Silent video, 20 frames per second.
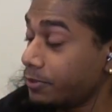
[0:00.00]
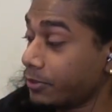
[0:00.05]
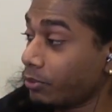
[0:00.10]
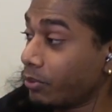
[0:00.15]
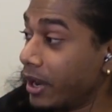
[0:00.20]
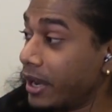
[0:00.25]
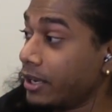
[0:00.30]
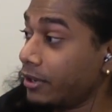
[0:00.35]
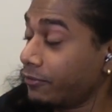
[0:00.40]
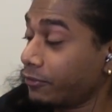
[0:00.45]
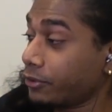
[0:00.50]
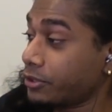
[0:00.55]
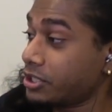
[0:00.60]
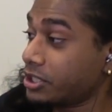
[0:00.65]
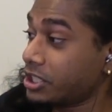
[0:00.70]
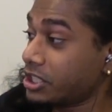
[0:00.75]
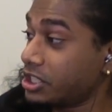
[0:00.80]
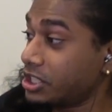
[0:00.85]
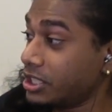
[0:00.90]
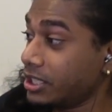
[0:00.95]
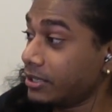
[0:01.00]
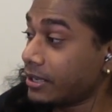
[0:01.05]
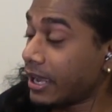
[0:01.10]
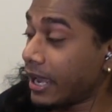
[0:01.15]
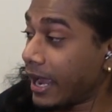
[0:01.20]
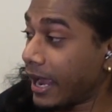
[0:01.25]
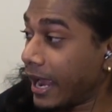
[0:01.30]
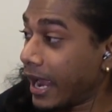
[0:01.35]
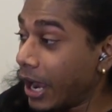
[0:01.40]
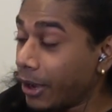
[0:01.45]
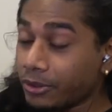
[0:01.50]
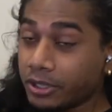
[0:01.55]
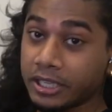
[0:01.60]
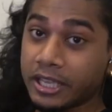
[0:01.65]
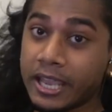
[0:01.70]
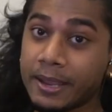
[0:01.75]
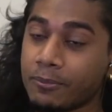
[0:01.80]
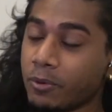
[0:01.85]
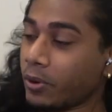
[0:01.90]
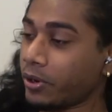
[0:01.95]
been waiting for is to see how the
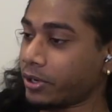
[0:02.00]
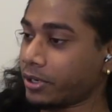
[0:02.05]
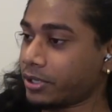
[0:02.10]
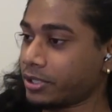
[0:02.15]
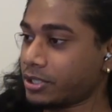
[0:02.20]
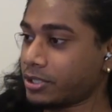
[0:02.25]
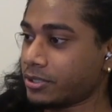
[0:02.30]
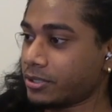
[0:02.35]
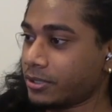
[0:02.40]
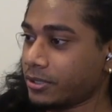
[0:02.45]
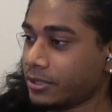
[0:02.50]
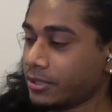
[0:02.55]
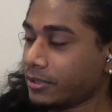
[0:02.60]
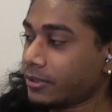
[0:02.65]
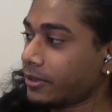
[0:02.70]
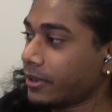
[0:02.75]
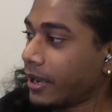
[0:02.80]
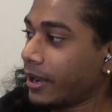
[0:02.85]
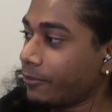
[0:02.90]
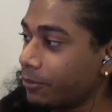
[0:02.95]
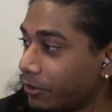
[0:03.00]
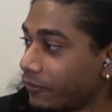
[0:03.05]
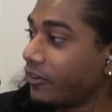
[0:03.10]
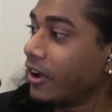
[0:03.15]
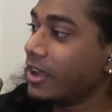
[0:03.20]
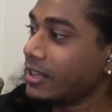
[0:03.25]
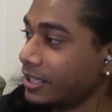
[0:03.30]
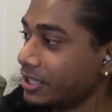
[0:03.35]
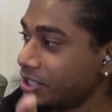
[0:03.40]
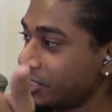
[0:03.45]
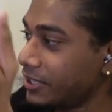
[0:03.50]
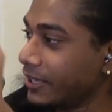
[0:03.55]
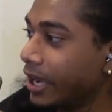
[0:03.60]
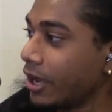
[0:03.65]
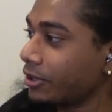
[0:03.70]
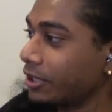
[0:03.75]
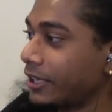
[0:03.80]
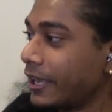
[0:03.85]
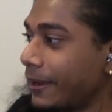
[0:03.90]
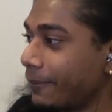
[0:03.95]
game works, and we're finally seeing
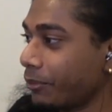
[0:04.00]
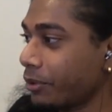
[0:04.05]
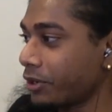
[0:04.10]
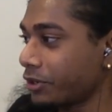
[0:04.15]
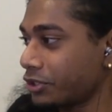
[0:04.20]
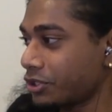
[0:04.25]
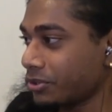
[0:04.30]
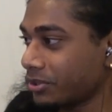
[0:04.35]
how the game works.